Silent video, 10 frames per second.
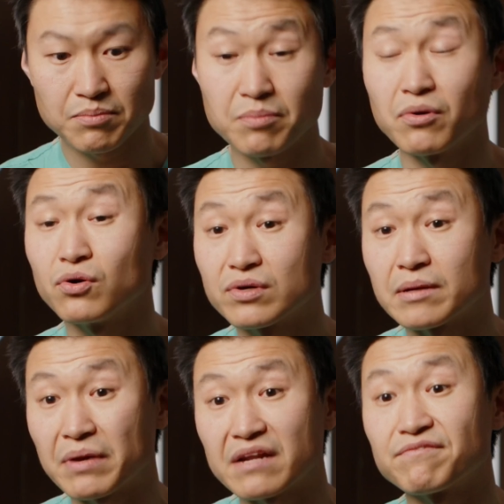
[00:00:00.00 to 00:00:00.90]
People who
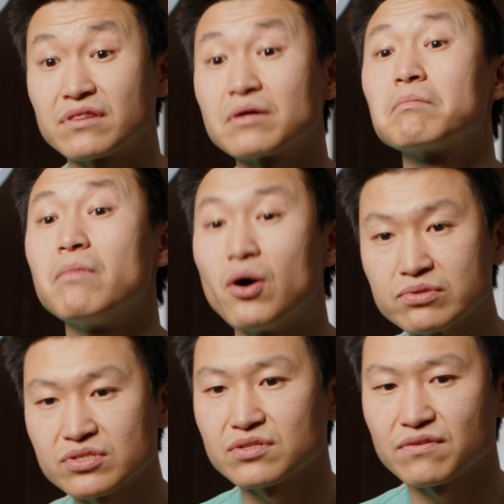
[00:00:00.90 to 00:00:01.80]
can benefit the
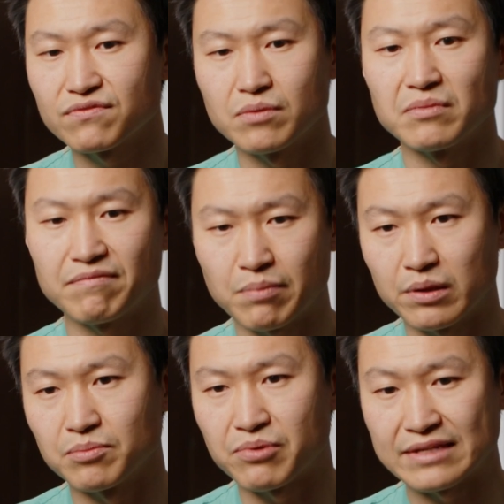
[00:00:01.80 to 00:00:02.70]
most from left
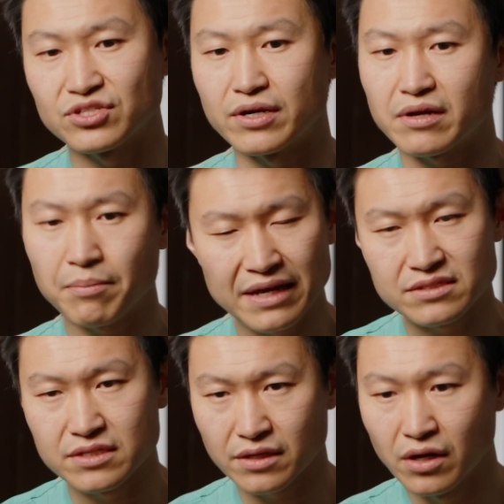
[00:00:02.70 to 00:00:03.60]
bundle branch area
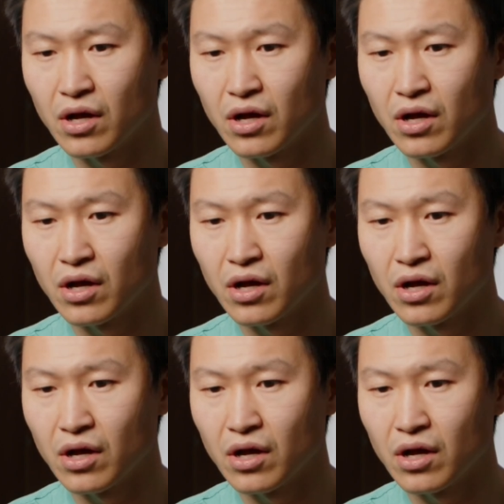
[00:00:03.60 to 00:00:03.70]
pacing